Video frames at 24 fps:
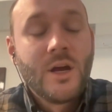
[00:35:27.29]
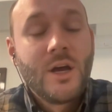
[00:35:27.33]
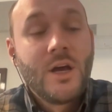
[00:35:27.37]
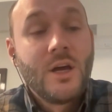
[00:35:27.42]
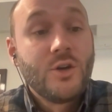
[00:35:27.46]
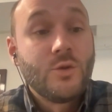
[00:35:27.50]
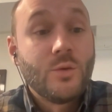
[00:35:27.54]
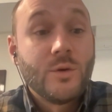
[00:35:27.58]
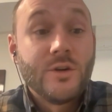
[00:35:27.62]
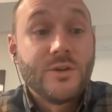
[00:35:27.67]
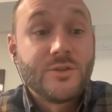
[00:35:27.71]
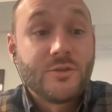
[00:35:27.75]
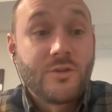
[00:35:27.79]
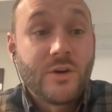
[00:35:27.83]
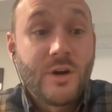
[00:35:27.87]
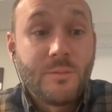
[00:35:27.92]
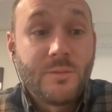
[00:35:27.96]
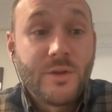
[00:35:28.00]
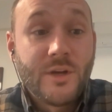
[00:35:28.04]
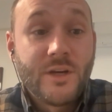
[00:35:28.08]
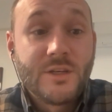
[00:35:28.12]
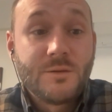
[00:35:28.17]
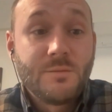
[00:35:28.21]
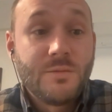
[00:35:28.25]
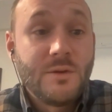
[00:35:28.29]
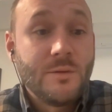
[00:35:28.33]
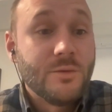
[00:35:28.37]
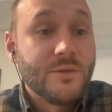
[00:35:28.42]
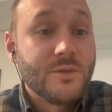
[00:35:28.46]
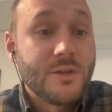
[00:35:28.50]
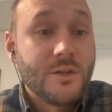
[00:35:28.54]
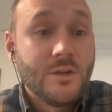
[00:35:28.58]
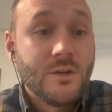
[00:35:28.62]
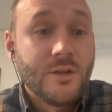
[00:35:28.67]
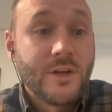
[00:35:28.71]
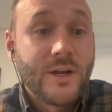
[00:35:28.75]
Twitter's a great place. People
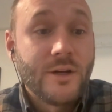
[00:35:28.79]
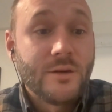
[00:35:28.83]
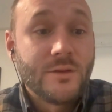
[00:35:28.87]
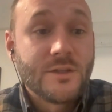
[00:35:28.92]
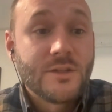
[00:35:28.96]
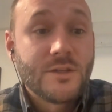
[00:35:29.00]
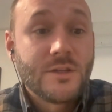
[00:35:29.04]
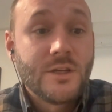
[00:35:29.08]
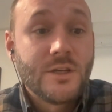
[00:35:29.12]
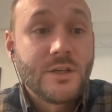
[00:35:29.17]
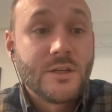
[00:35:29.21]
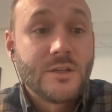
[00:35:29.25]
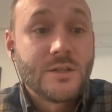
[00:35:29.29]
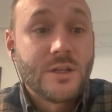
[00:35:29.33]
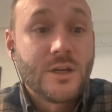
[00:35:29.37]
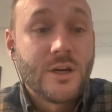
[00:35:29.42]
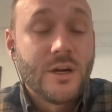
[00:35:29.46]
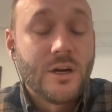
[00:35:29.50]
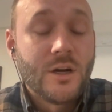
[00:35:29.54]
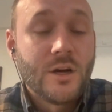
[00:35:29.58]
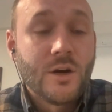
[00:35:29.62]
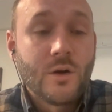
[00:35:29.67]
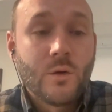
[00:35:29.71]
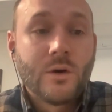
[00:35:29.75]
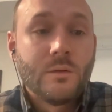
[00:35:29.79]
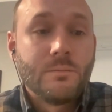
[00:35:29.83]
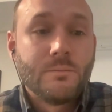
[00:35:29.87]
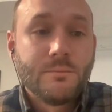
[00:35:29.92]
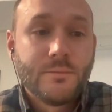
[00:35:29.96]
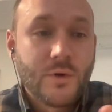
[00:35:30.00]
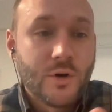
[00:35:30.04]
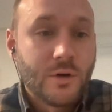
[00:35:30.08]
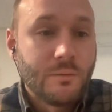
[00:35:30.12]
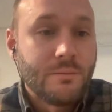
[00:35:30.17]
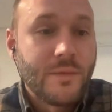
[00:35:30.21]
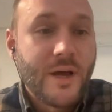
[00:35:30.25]
still announce things there, or
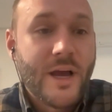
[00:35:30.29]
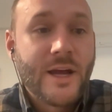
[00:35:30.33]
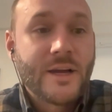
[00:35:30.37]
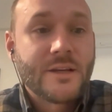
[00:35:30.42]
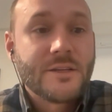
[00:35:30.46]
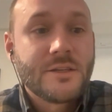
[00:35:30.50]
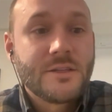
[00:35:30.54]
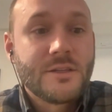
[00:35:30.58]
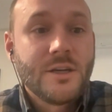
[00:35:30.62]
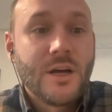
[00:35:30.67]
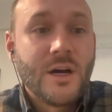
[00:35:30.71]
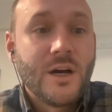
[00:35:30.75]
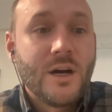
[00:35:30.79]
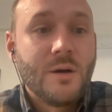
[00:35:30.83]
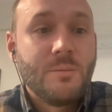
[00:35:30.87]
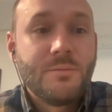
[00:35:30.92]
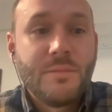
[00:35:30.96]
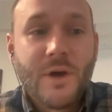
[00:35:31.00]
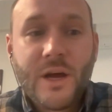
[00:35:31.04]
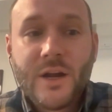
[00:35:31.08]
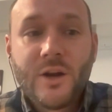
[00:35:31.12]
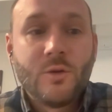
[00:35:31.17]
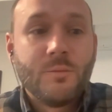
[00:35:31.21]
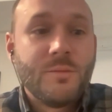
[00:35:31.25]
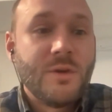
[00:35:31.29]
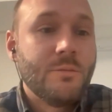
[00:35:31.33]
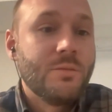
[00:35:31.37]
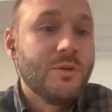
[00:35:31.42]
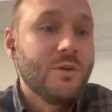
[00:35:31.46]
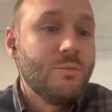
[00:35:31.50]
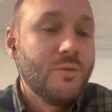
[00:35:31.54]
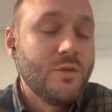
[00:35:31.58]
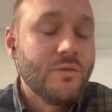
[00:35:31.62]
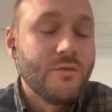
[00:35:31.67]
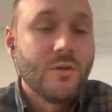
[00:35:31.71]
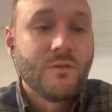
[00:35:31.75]
X. I know people are
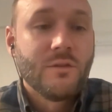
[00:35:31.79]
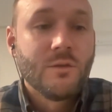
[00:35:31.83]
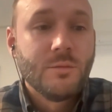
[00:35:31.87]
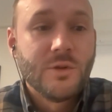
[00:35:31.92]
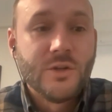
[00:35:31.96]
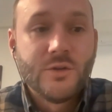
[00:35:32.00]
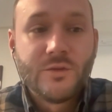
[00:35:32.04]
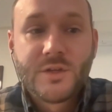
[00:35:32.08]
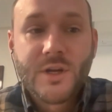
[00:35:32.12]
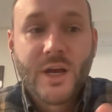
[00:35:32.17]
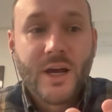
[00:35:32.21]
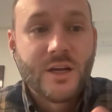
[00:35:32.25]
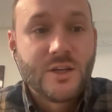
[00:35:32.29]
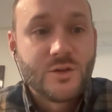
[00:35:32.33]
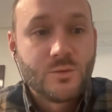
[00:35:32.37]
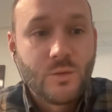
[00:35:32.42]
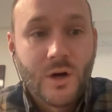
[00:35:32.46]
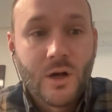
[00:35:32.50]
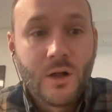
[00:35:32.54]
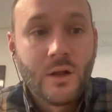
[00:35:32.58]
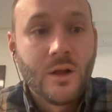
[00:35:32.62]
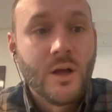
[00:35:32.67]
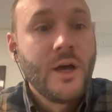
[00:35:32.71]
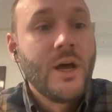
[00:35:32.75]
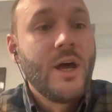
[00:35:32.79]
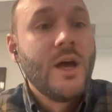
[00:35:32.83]
moving over to Blue Sky as well.